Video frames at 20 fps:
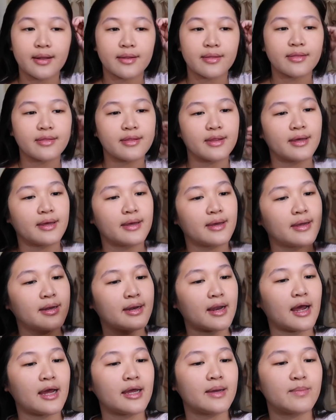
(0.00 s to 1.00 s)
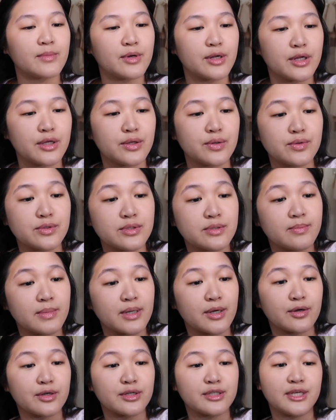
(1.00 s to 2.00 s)
And then, I'm gonna use
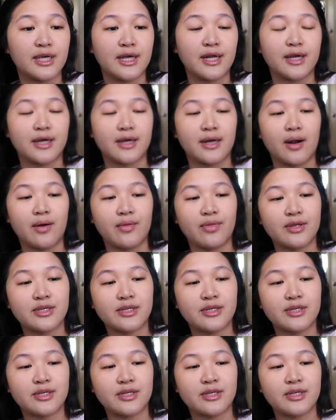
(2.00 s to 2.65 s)
my concealer now.